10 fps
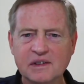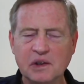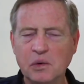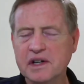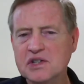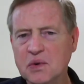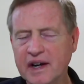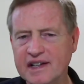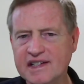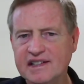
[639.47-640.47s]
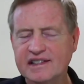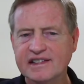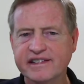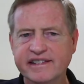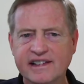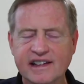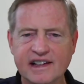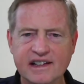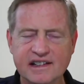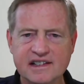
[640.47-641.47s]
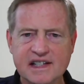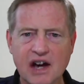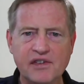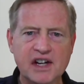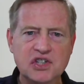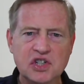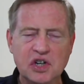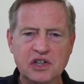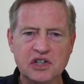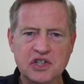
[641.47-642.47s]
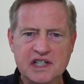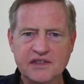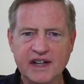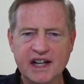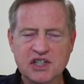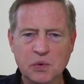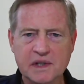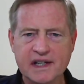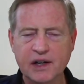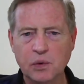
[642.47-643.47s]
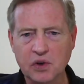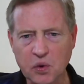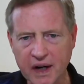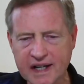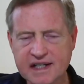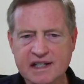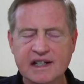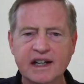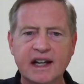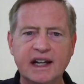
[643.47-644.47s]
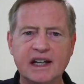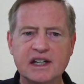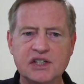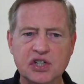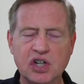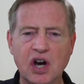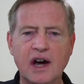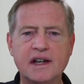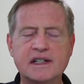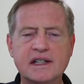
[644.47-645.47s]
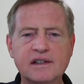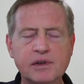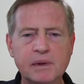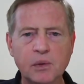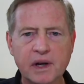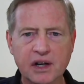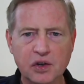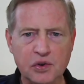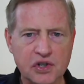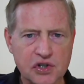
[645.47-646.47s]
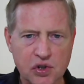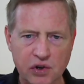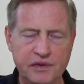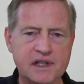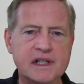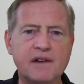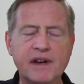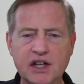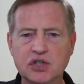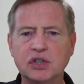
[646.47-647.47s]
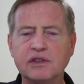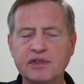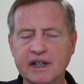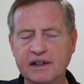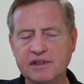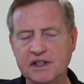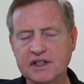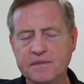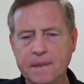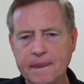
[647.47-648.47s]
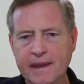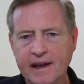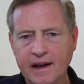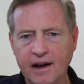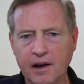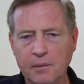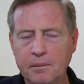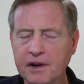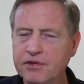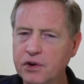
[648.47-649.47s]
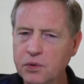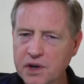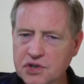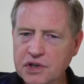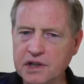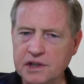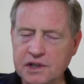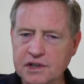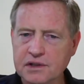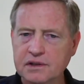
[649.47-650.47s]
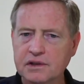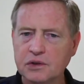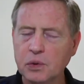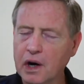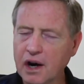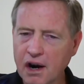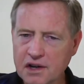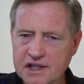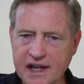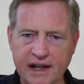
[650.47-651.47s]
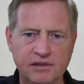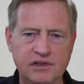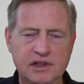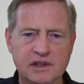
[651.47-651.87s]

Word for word: Well, what is grace? In salvation and justification, we say, well, grace is God's giving me what I don't deserve, the salvation, the forgiveness. Uh, but for Christians who are, are saved,